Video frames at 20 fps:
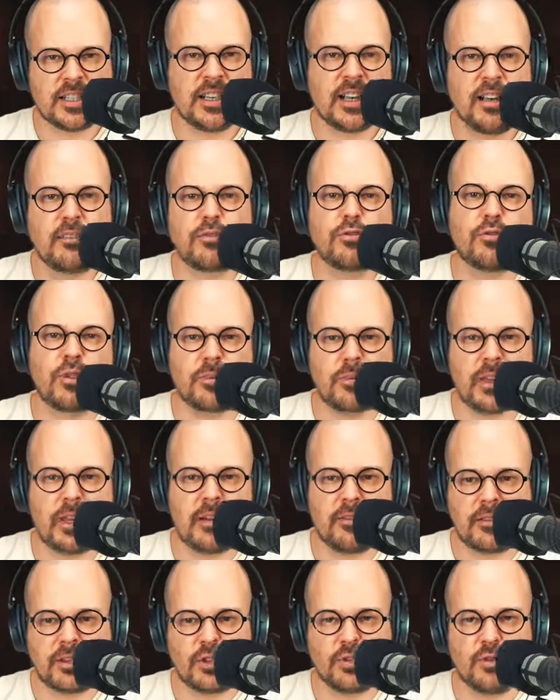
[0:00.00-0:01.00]
live stream that I
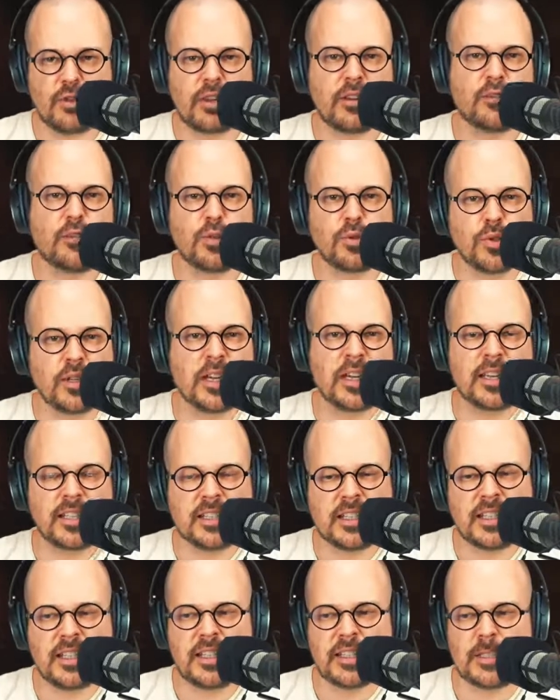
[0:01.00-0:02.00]
will do in a few
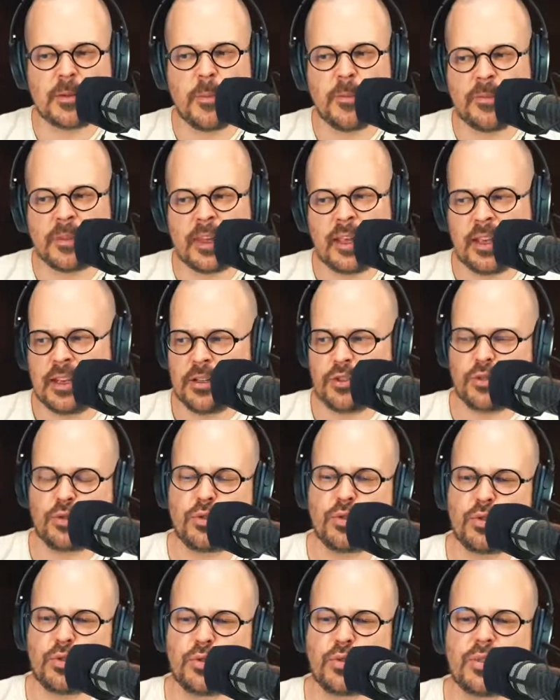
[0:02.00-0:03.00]
days is to
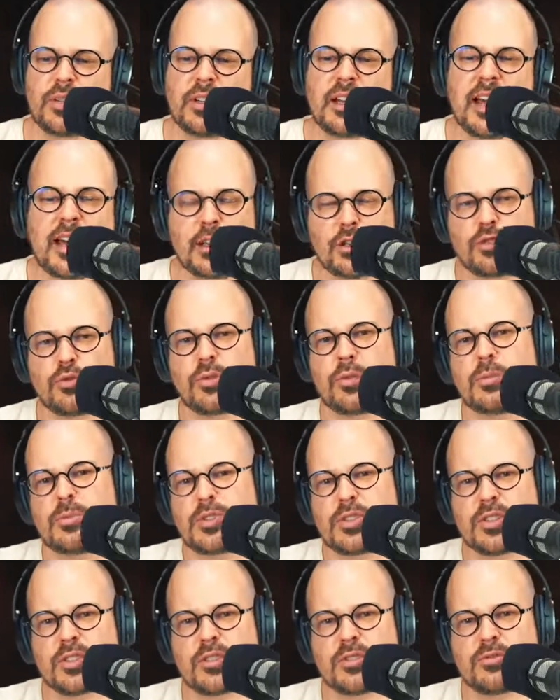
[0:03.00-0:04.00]
do live
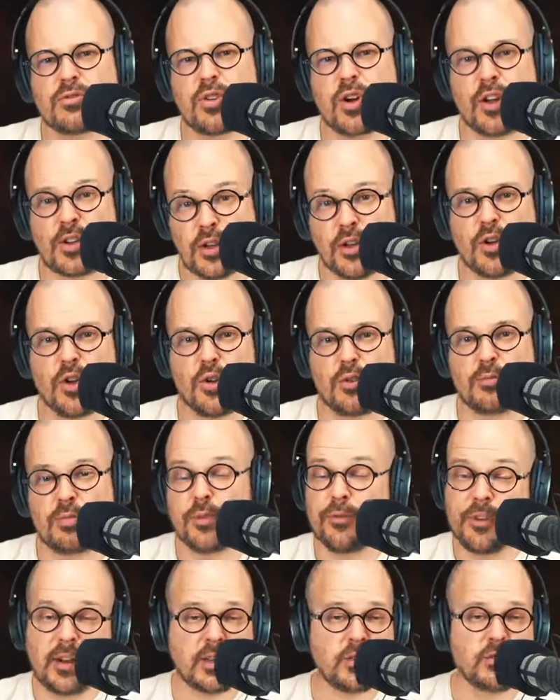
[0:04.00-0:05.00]
streams on the go,
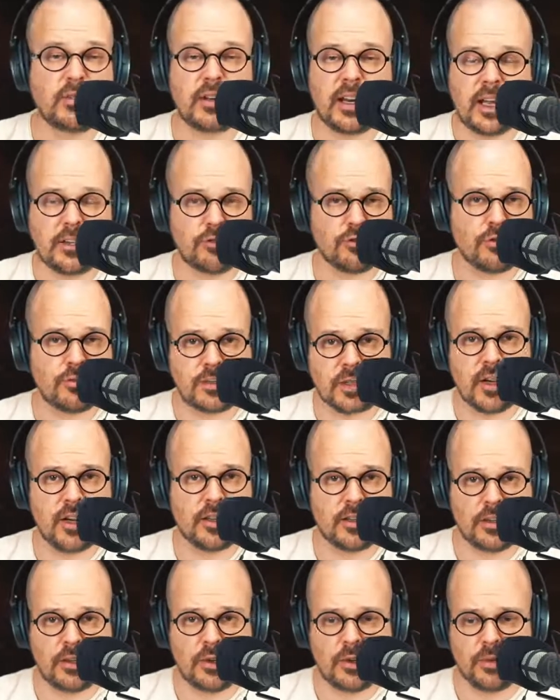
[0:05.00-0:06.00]
professional live streams
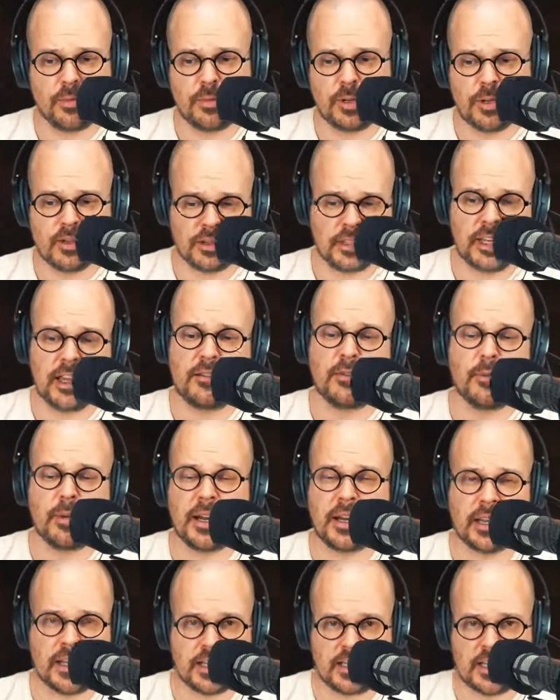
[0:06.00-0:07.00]
on the go, because
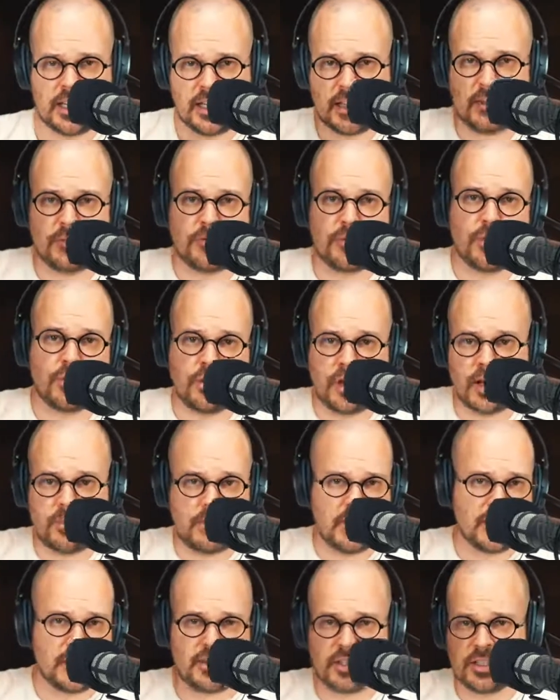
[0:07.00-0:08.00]
everybody can take their phone up
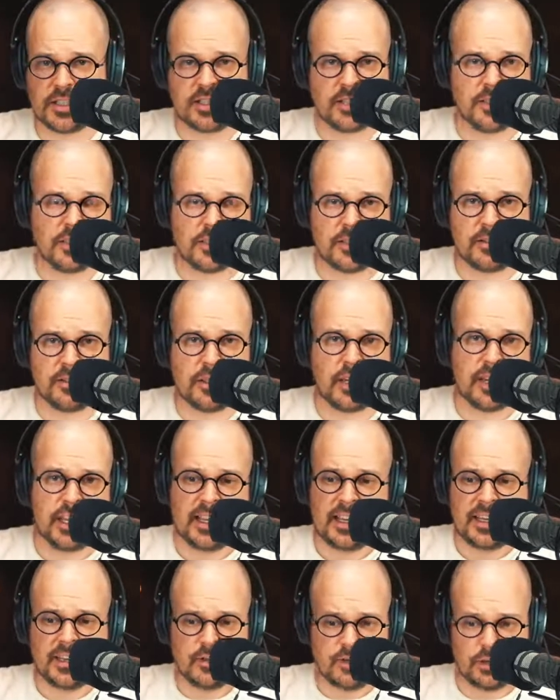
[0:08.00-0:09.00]
and just
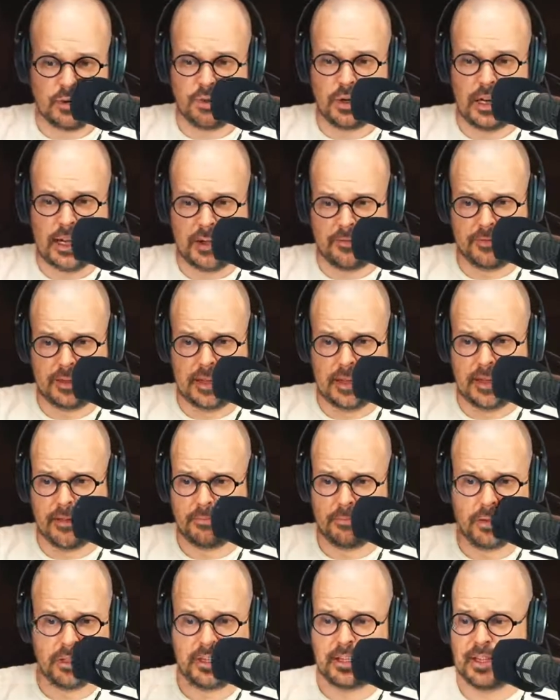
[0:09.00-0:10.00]
go live there,
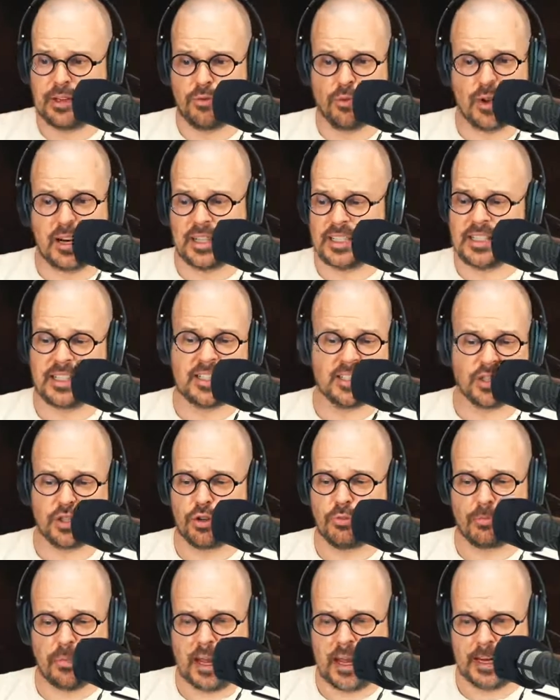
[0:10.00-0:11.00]
but the quality is
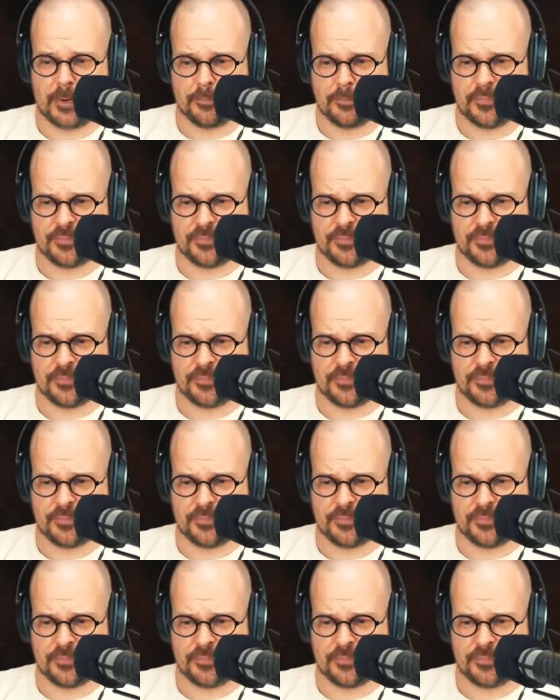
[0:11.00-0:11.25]
so bad.